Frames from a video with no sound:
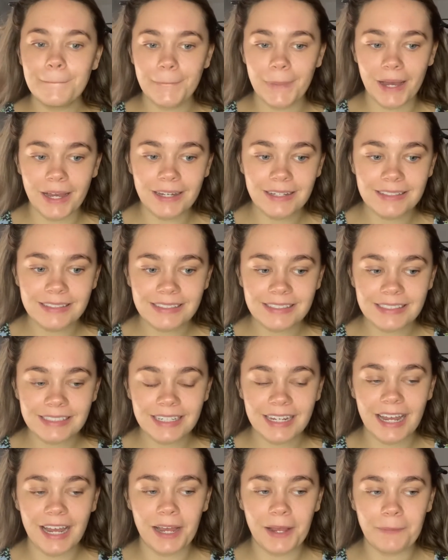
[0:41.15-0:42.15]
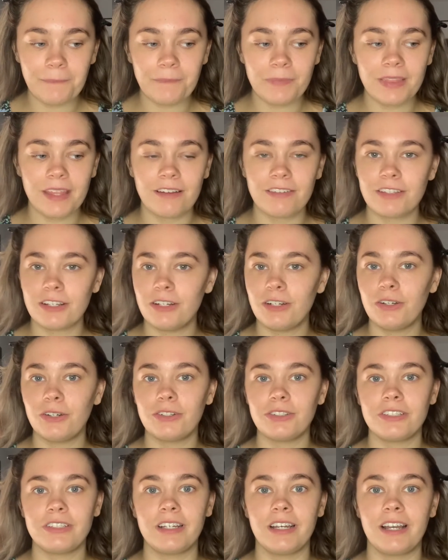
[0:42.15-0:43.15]
but there's a
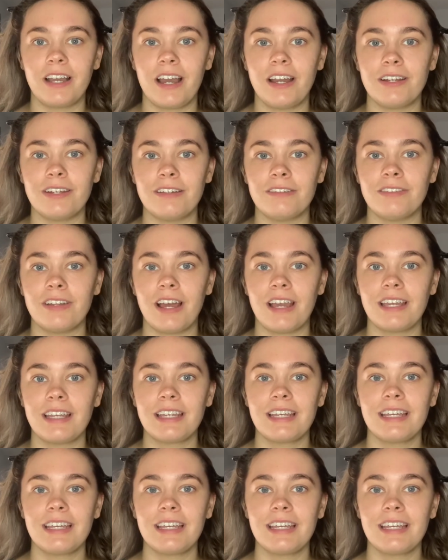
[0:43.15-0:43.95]
lot to kind of like